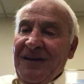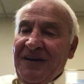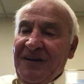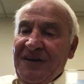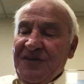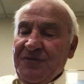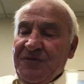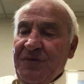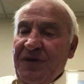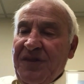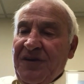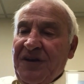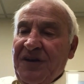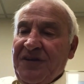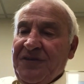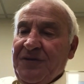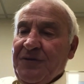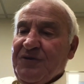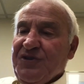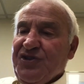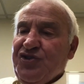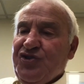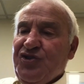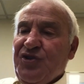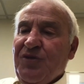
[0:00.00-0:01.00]
because we thought there
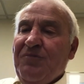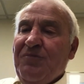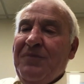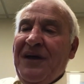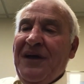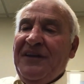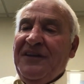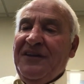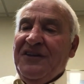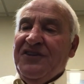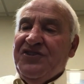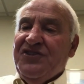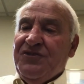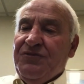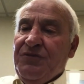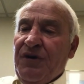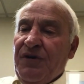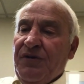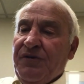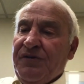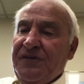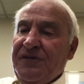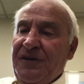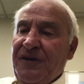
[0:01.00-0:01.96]
was tremendous growth.